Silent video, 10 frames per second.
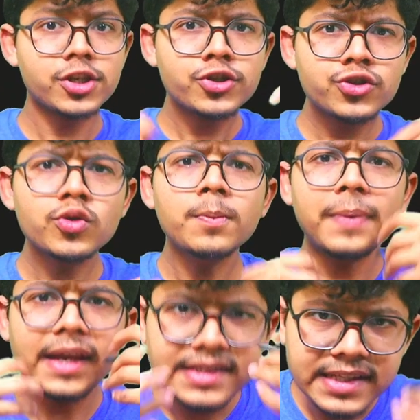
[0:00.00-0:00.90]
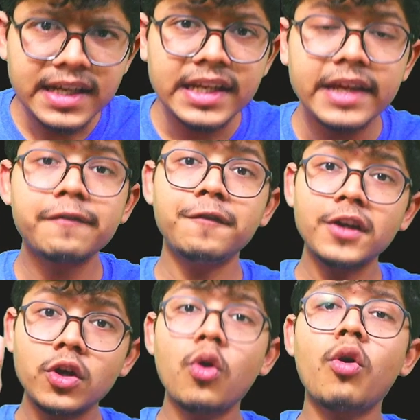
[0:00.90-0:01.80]
So basically, if we
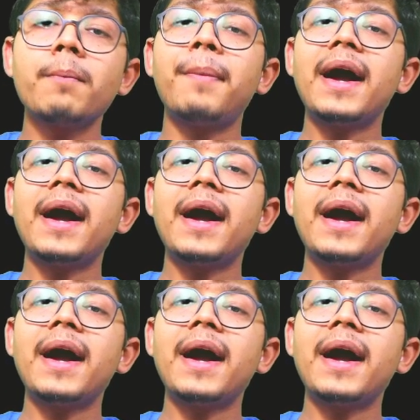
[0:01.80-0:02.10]
go on by